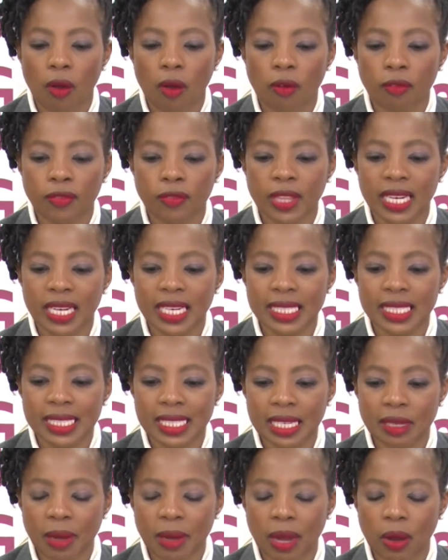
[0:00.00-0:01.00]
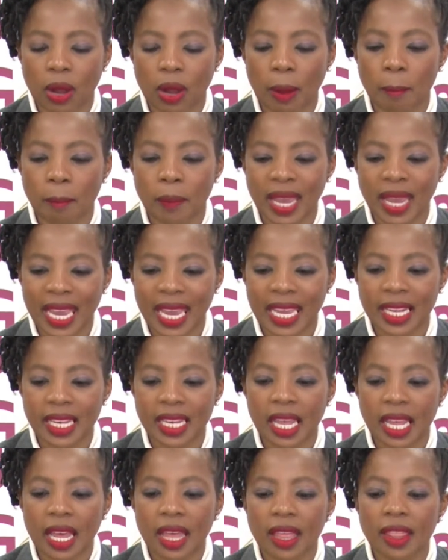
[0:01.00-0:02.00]
of the Letsema
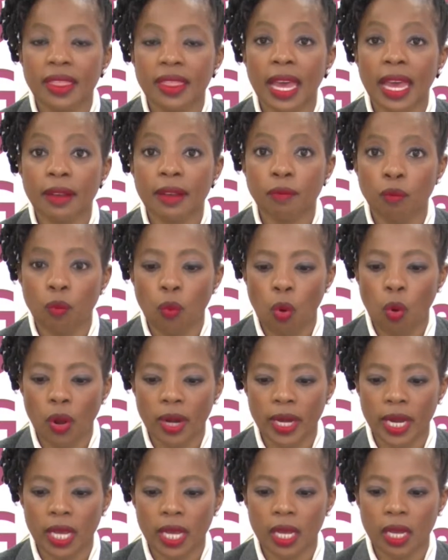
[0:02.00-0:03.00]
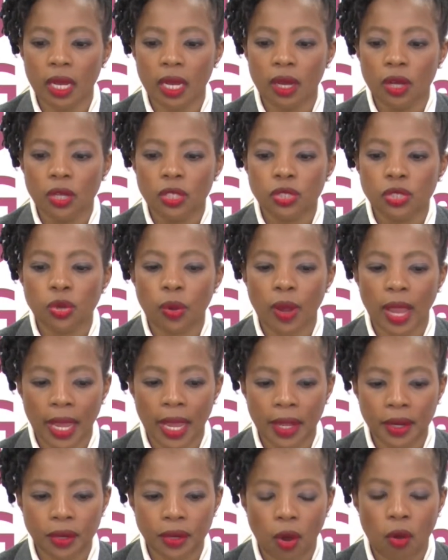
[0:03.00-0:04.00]
campaign that morning to
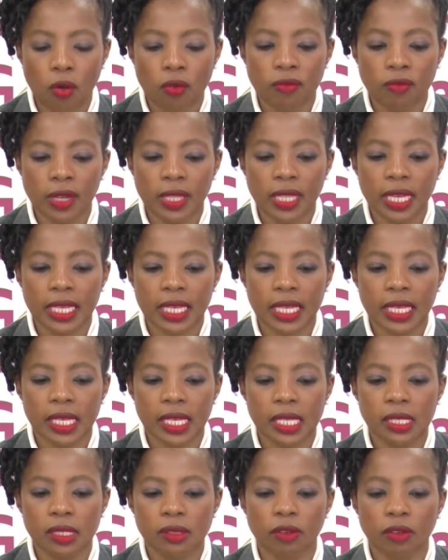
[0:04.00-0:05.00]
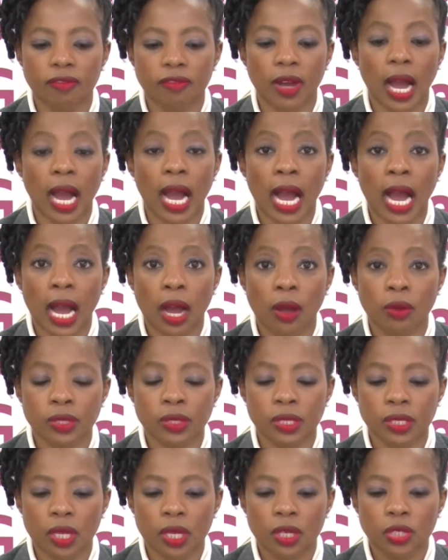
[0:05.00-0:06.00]
hand over the keys of a
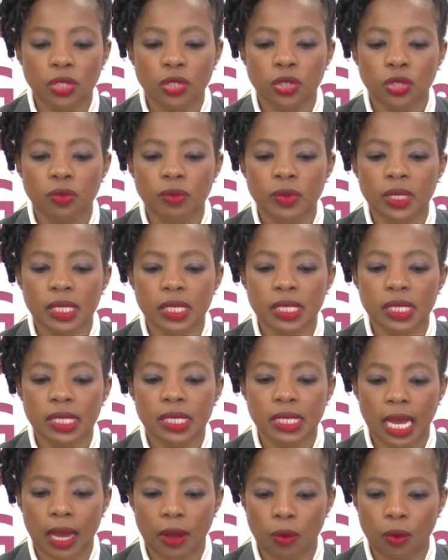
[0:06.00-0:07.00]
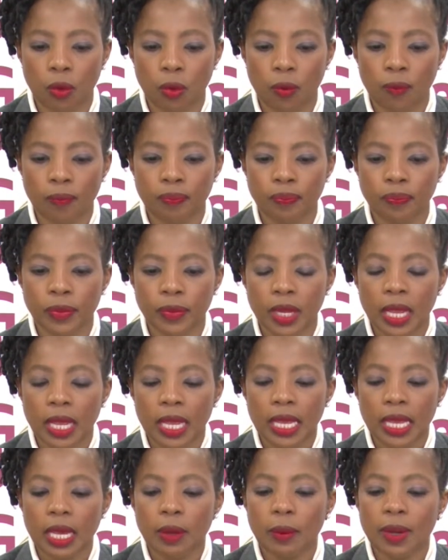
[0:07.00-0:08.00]
house to Ms. Ntsaku.
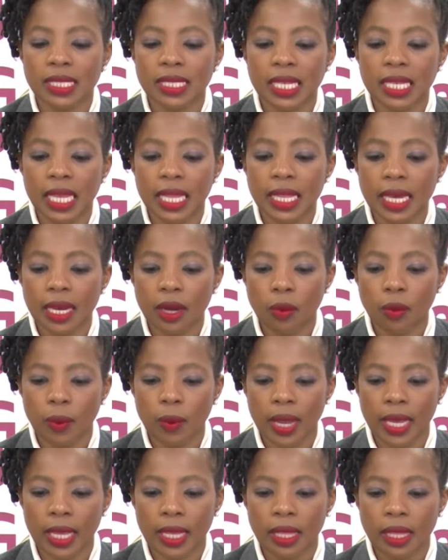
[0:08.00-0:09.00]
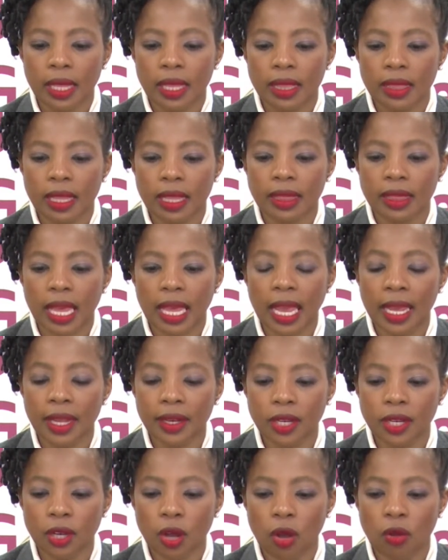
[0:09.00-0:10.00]
He was neither aware that the
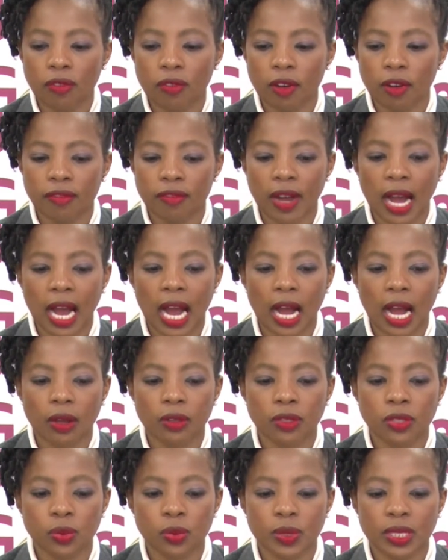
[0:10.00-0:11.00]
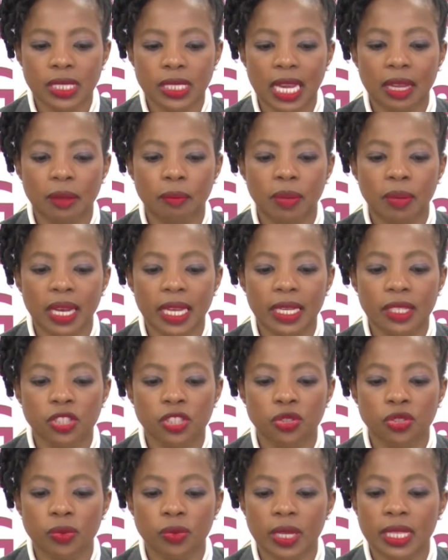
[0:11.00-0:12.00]
handing over of a house would take
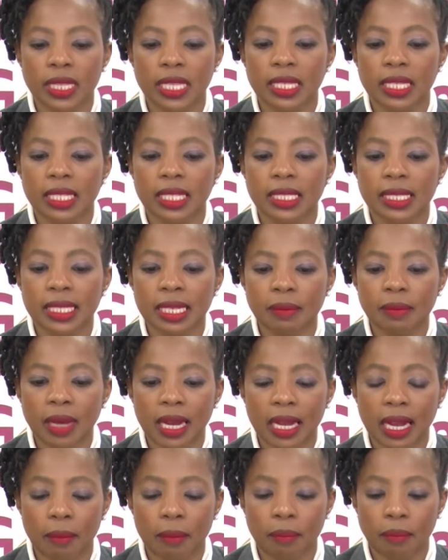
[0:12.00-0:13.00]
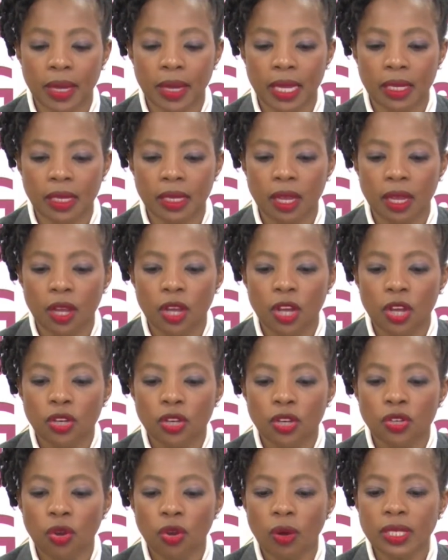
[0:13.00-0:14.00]
place during the Letsema campaign,
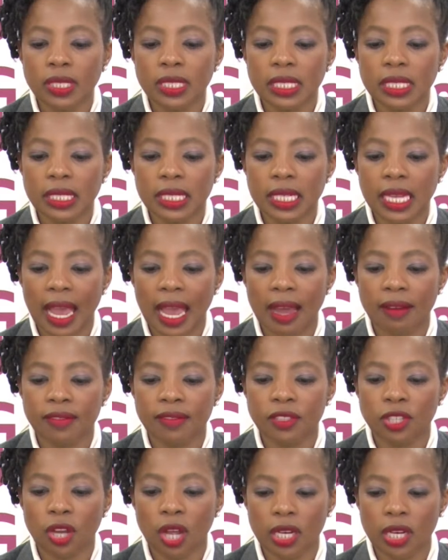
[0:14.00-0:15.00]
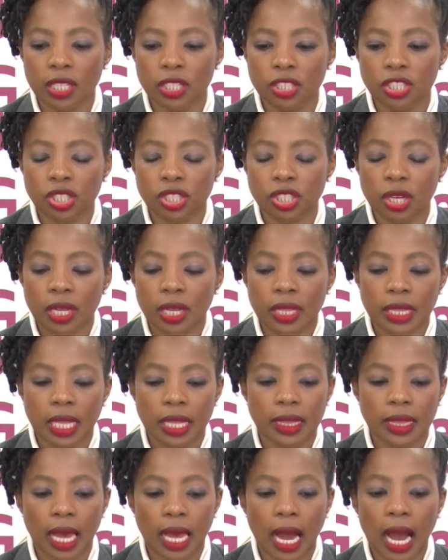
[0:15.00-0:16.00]
nor did he have knowledge
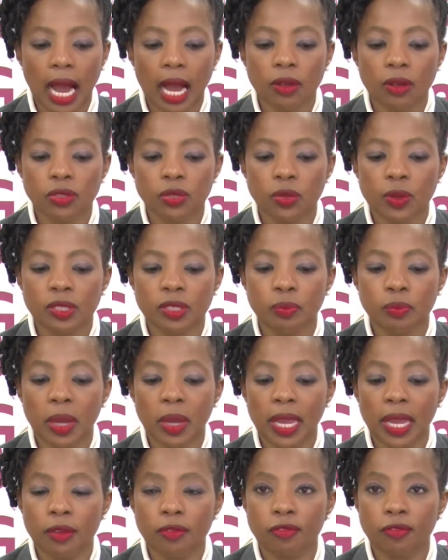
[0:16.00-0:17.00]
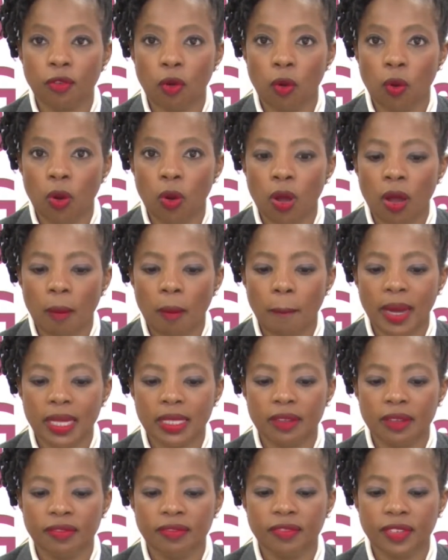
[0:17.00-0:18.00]
that the house was paid for
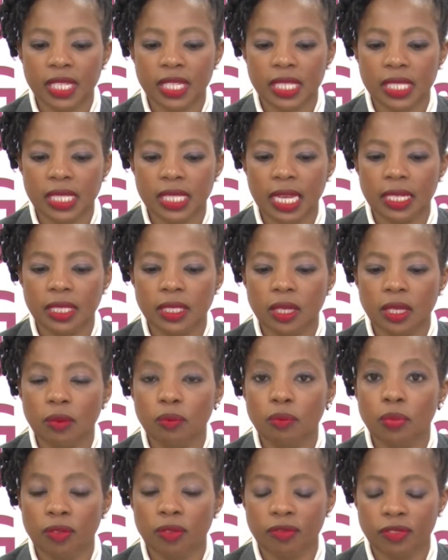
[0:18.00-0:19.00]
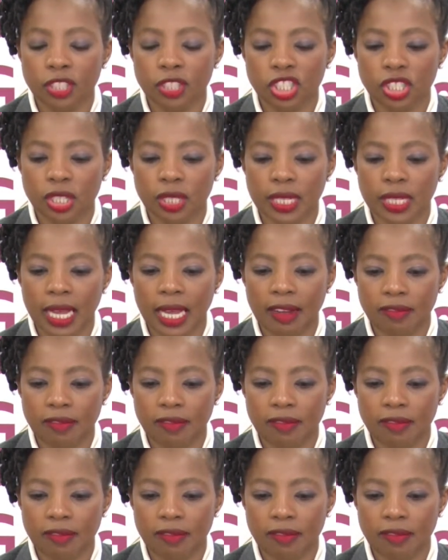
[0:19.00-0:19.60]
by the Free State provincial